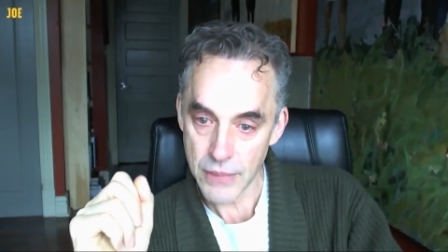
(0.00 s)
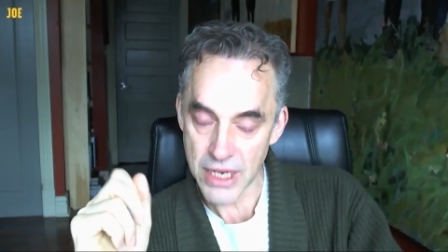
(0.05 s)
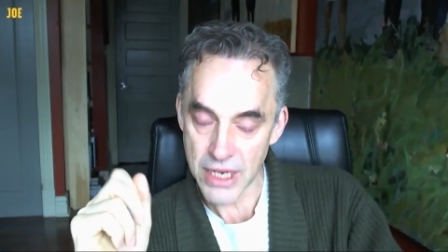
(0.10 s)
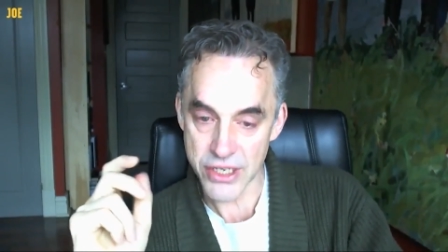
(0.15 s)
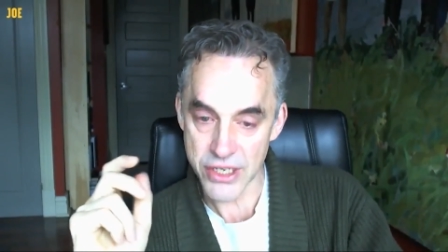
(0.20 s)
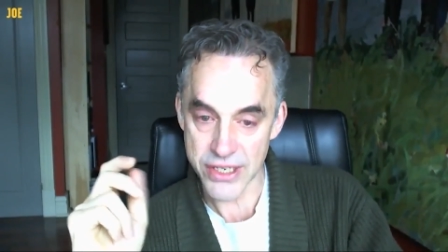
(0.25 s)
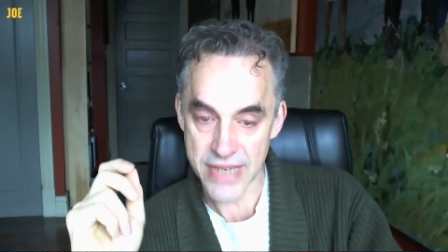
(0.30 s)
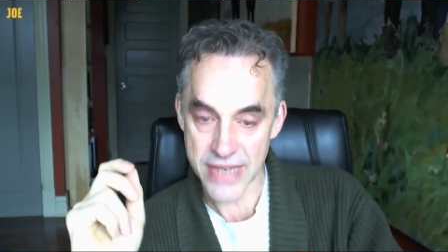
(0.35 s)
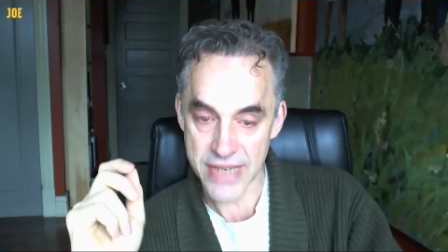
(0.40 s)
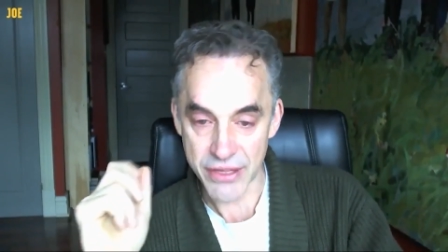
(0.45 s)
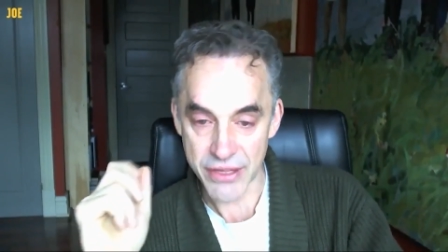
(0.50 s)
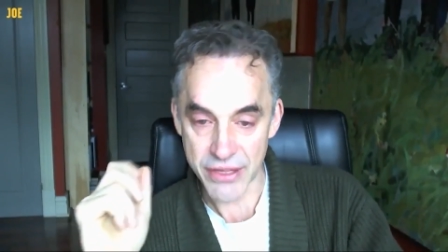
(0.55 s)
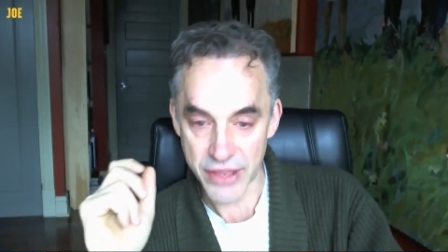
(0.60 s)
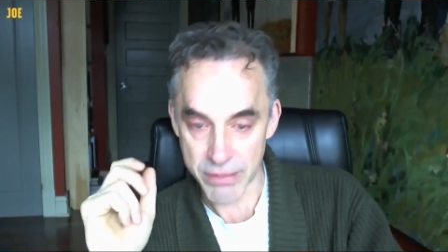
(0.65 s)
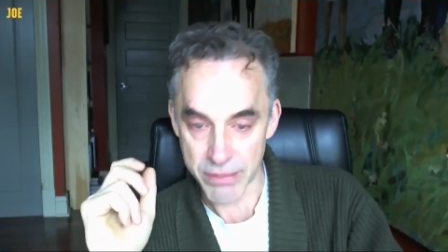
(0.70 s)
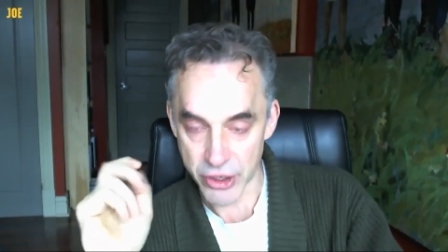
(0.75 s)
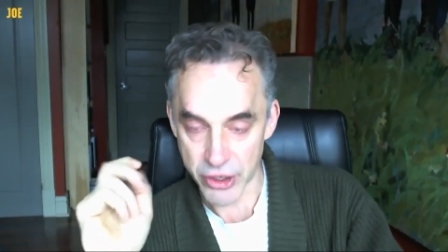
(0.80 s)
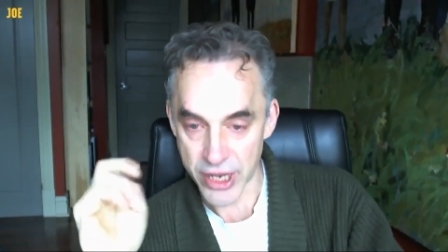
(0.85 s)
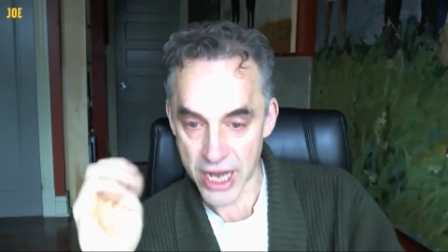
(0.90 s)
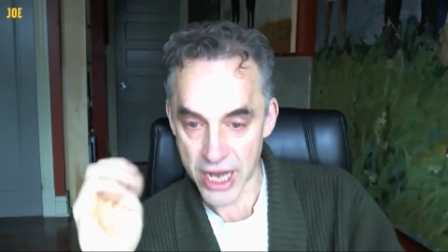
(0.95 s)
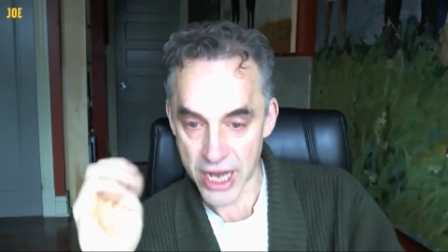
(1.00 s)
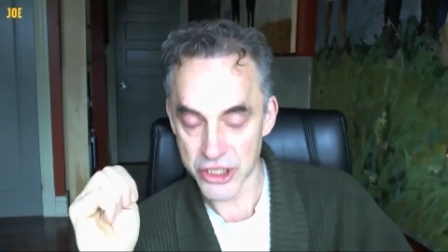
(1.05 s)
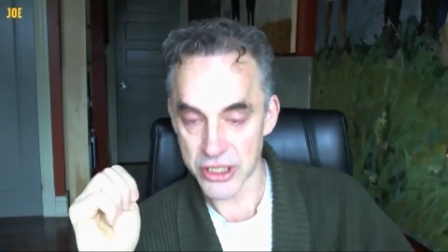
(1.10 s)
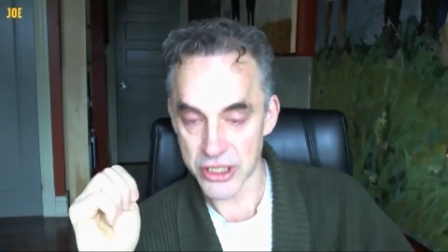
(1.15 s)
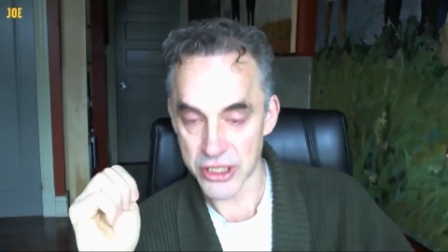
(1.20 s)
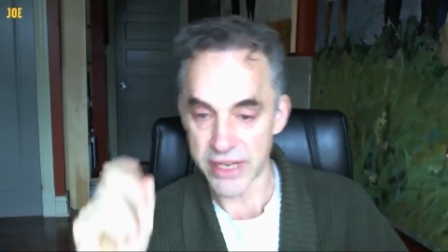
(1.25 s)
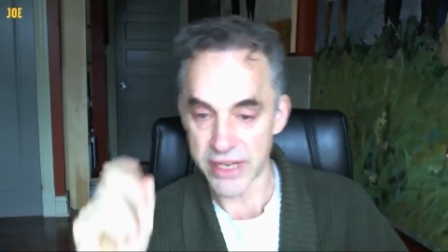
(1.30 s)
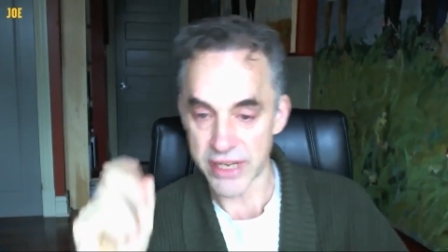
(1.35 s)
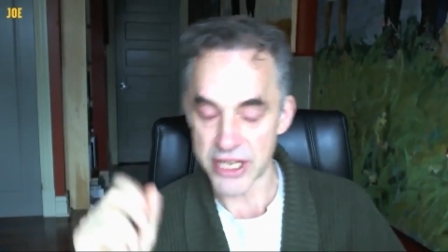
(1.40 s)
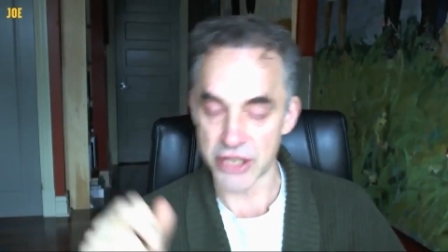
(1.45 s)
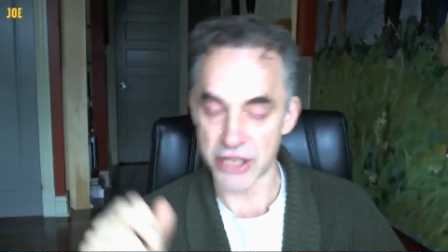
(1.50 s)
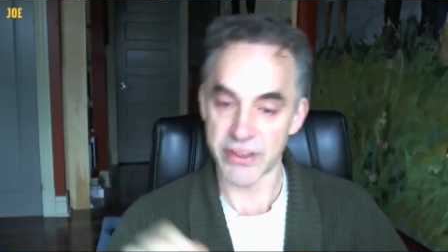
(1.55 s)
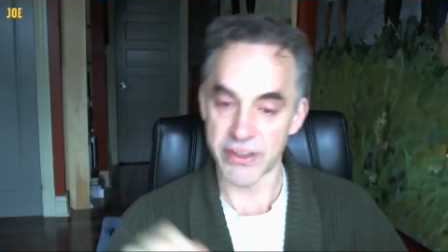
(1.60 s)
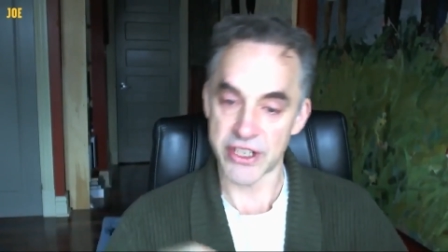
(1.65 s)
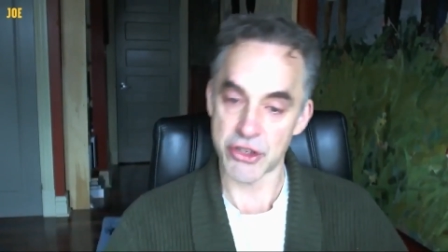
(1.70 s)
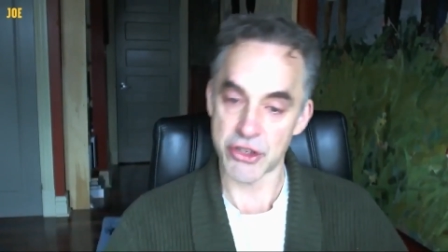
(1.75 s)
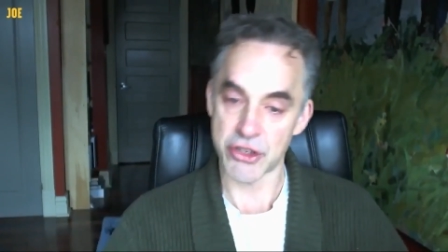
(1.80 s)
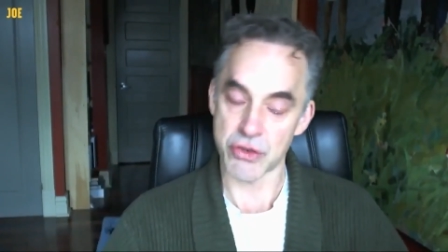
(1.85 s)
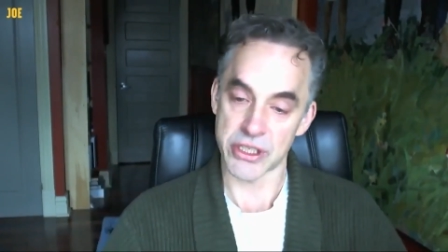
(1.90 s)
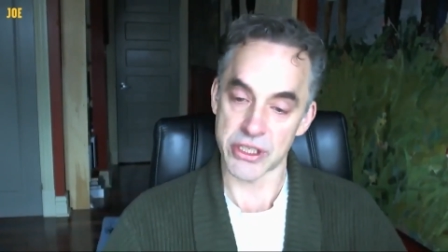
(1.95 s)
Instead, the production of
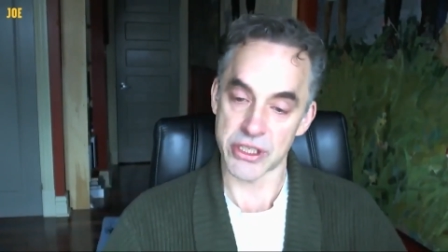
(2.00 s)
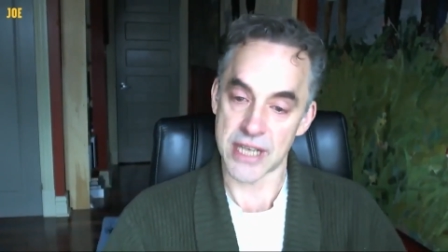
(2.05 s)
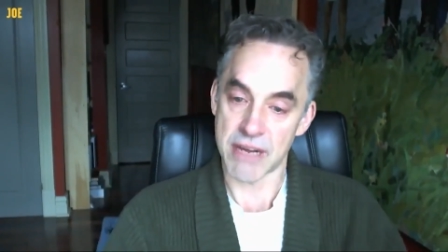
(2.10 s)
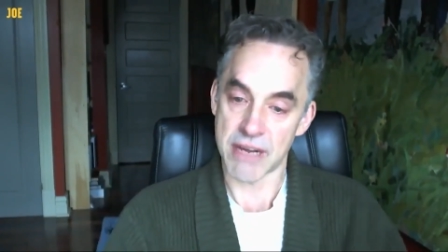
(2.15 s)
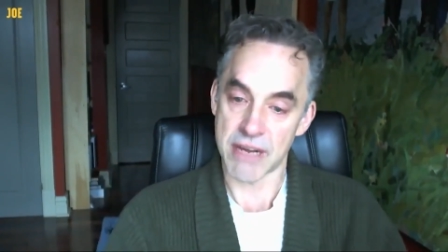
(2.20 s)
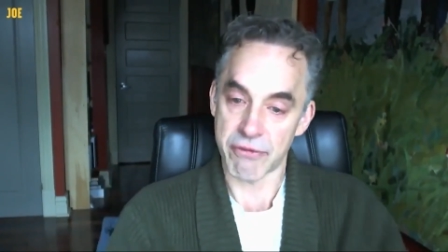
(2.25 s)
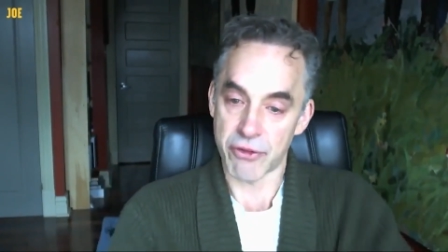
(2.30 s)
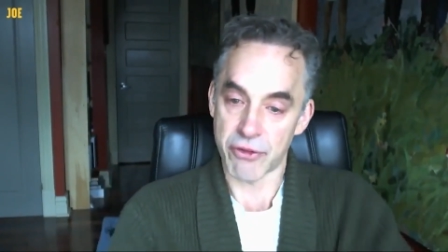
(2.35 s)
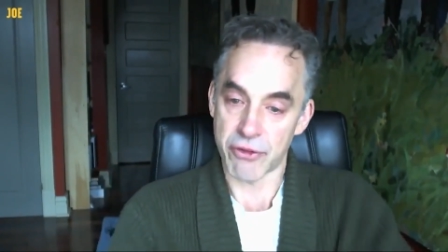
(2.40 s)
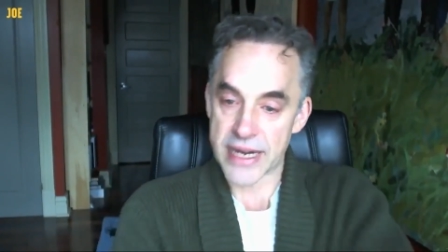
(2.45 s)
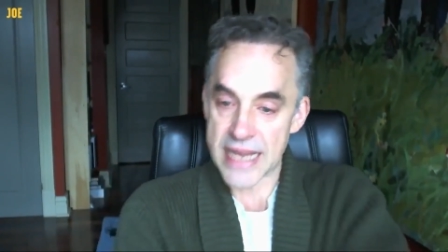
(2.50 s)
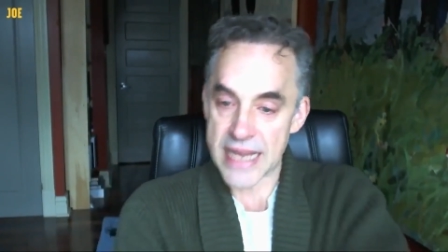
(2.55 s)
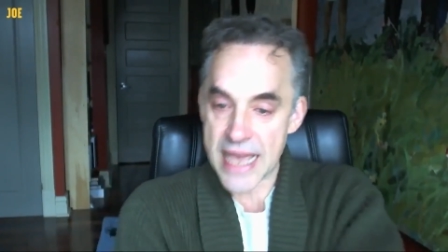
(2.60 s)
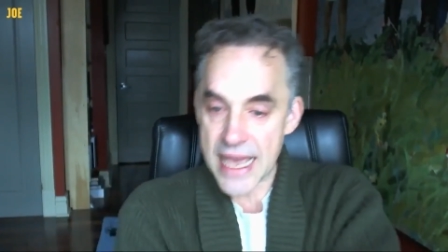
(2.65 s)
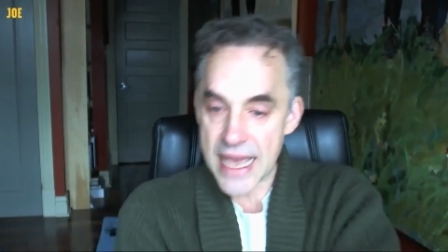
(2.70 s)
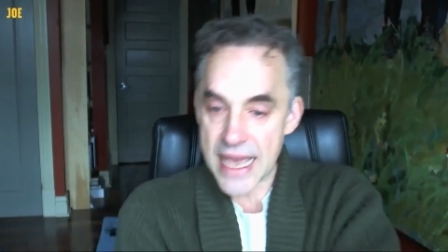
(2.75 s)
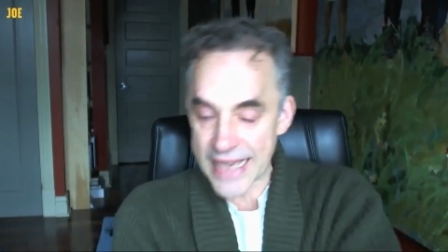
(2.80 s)
individual suffering